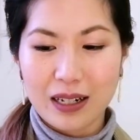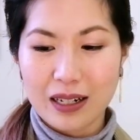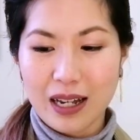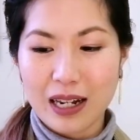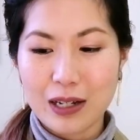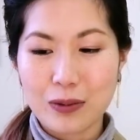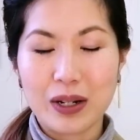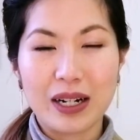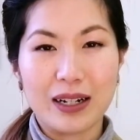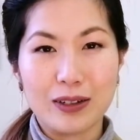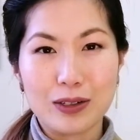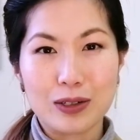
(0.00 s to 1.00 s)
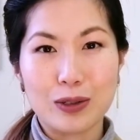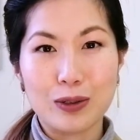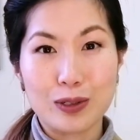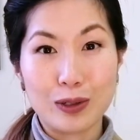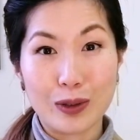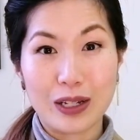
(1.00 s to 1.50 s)
anyone else
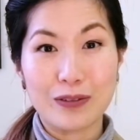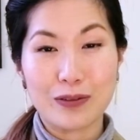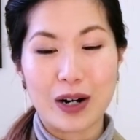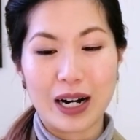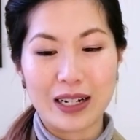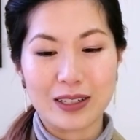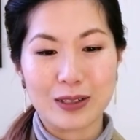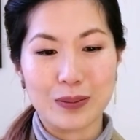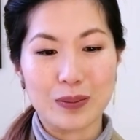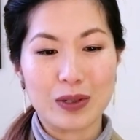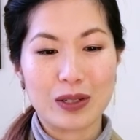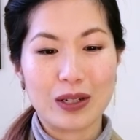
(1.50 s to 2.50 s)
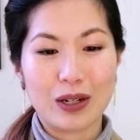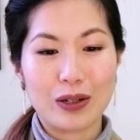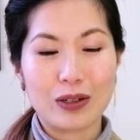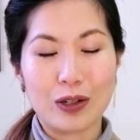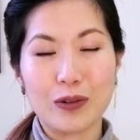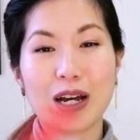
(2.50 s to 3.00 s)
who's looking for items
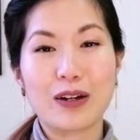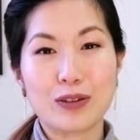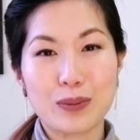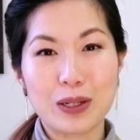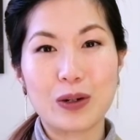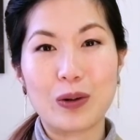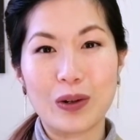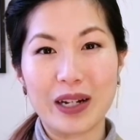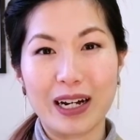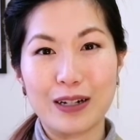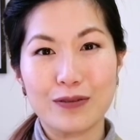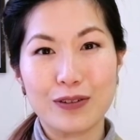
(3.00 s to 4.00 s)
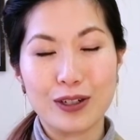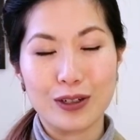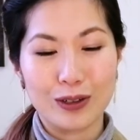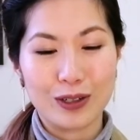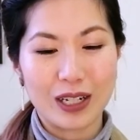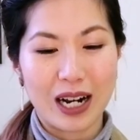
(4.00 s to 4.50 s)
don't have to be calling out for
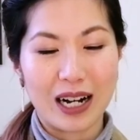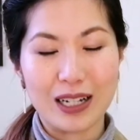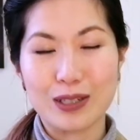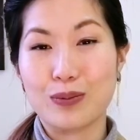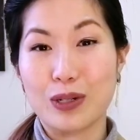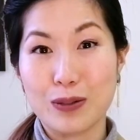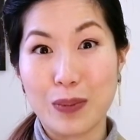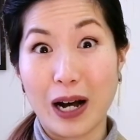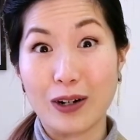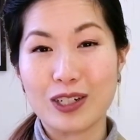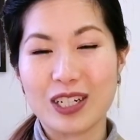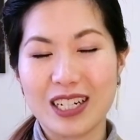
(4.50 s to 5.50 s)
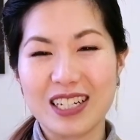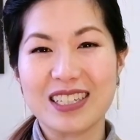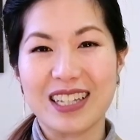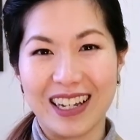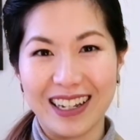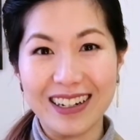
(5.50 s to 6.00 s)
you to ask which pouch it is
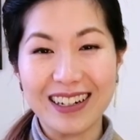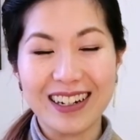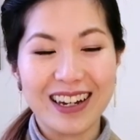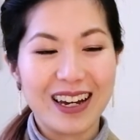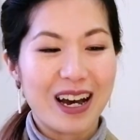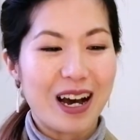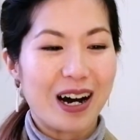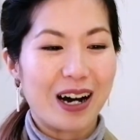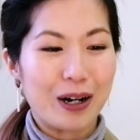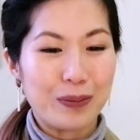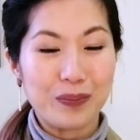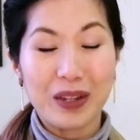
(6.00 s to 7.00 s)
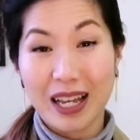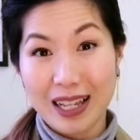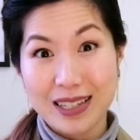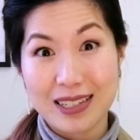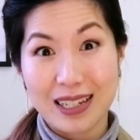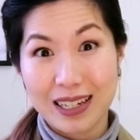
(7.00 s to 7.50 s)
in. They can
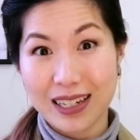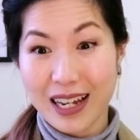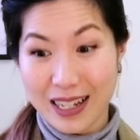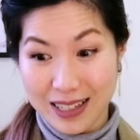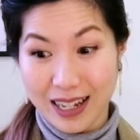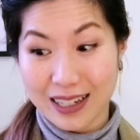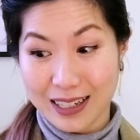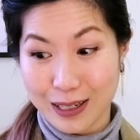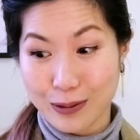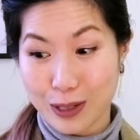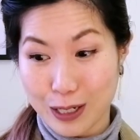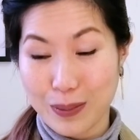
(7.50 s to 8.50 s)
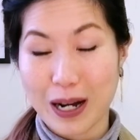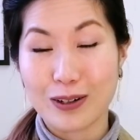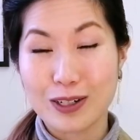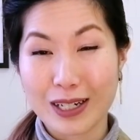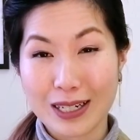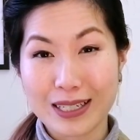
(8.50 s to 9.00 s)
see exactly which
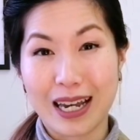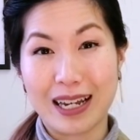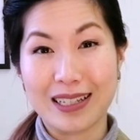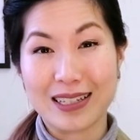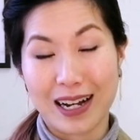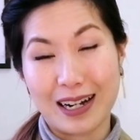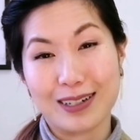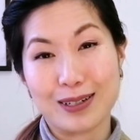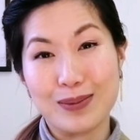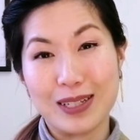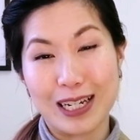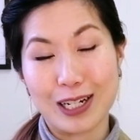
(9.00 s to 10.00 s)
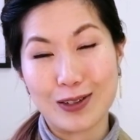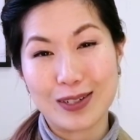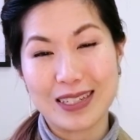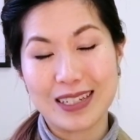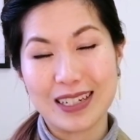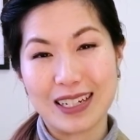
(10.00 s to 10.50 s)
pouch contains the items they're
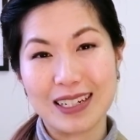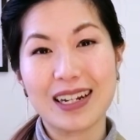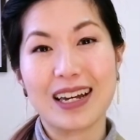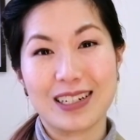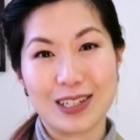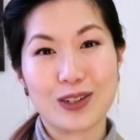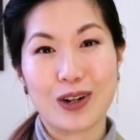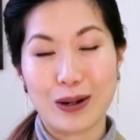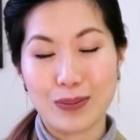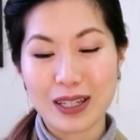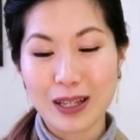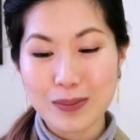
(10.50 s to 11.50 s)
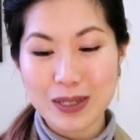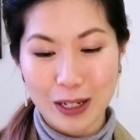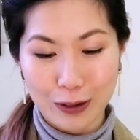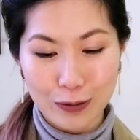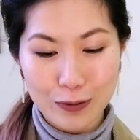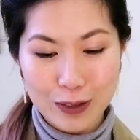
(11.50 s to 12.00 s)
interested in and just grab it
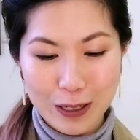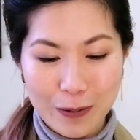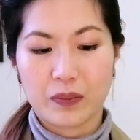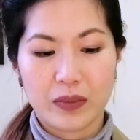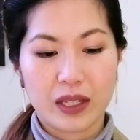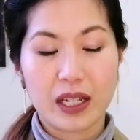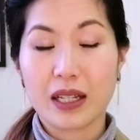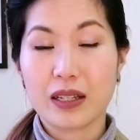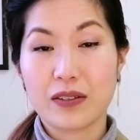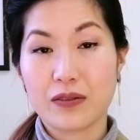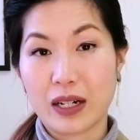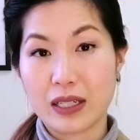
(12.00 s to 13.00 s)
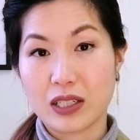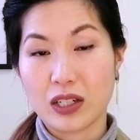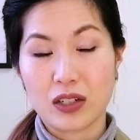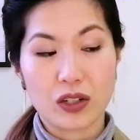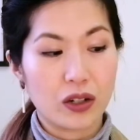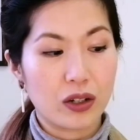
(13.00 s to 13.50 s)
themselves. The other advantage